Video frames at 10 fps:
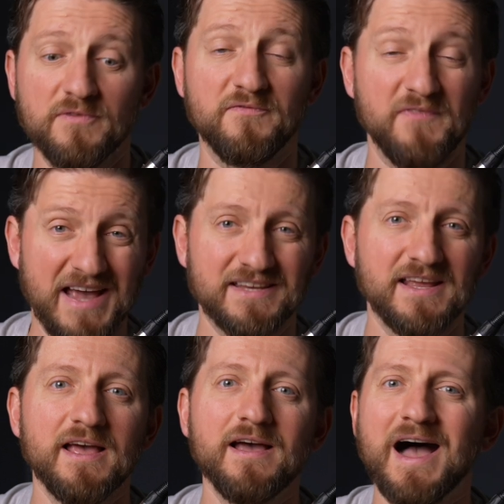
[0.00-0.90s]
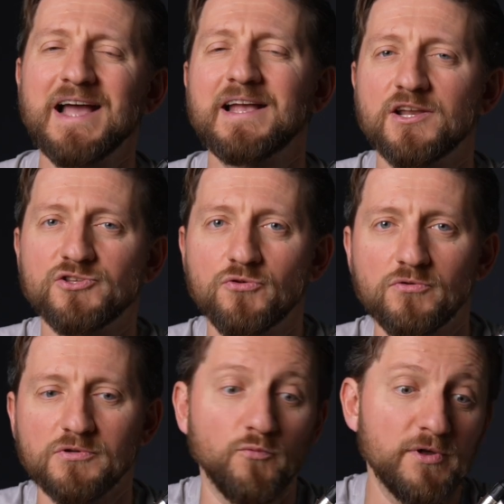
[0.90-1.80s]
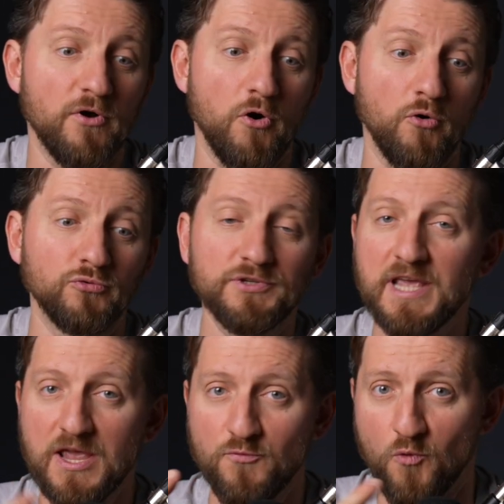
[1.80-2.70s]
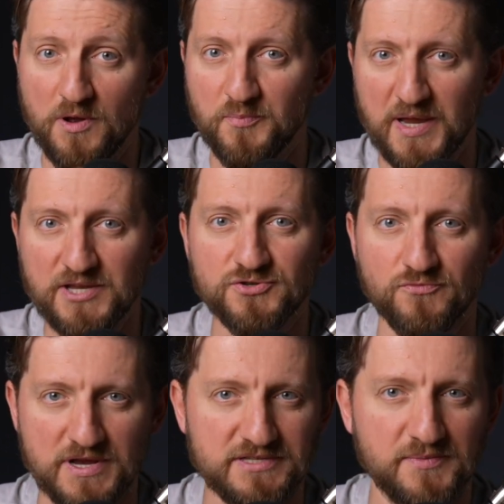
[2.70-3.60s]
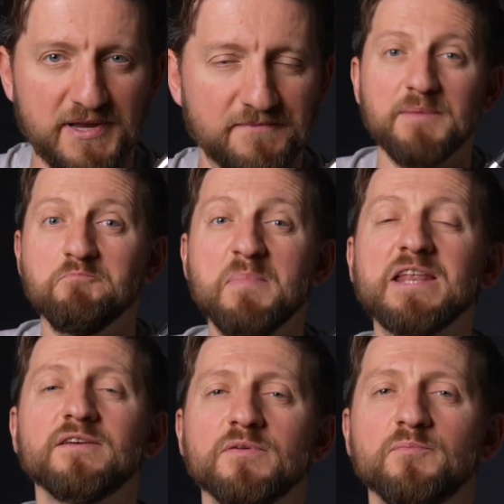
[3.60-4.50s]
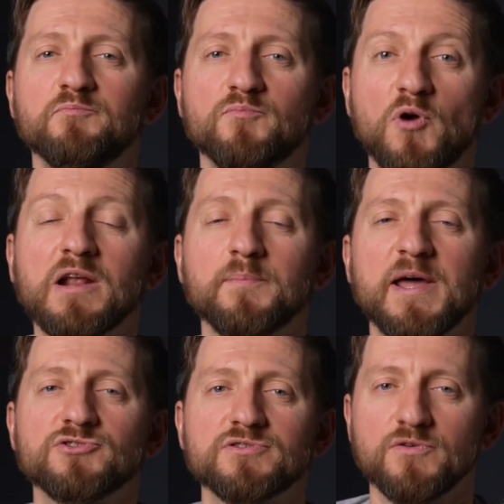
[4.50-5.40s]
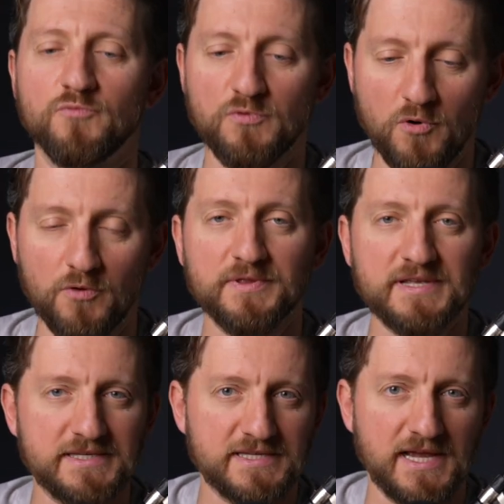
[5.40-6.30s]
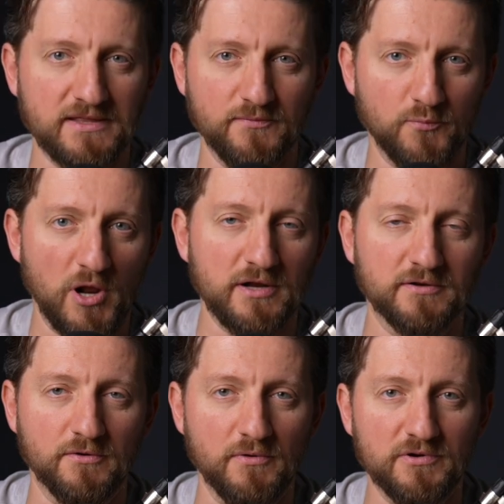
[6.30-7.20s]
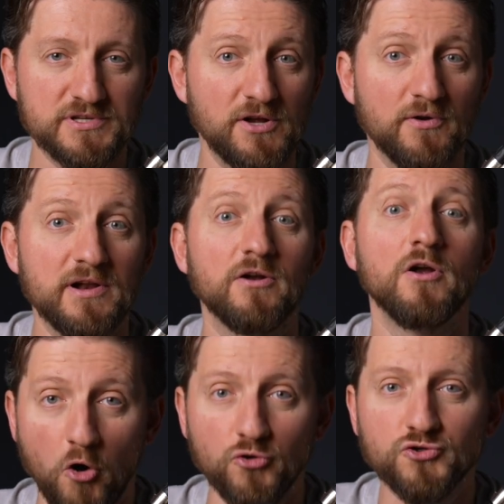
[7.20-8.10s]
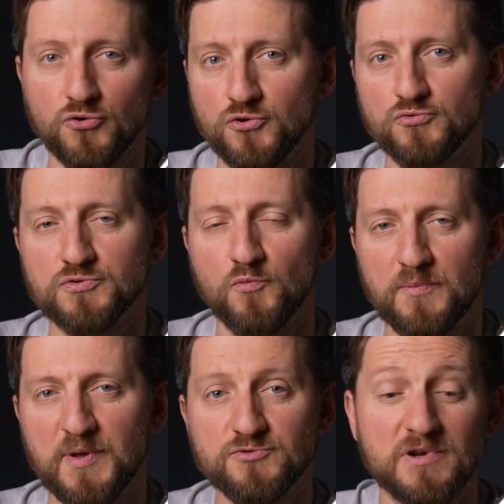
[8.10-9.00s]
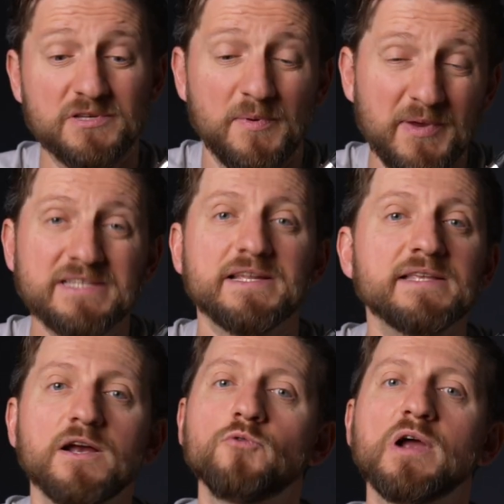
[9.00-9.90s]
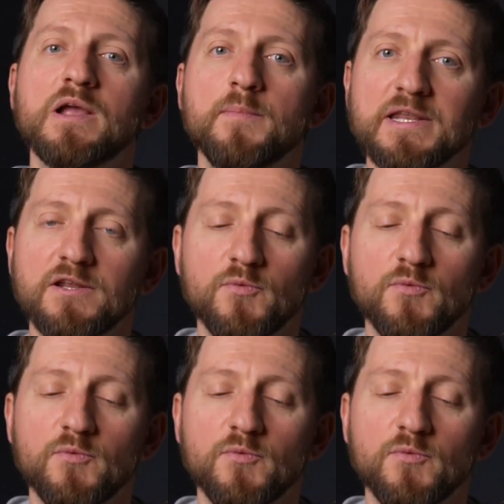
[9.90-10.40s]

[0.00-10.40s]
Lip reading: fact, I got into Google with only a 1-page resume, and many of the product managers that we work with inside the Product Career Accelerator also use 1-page resume because that's our recommended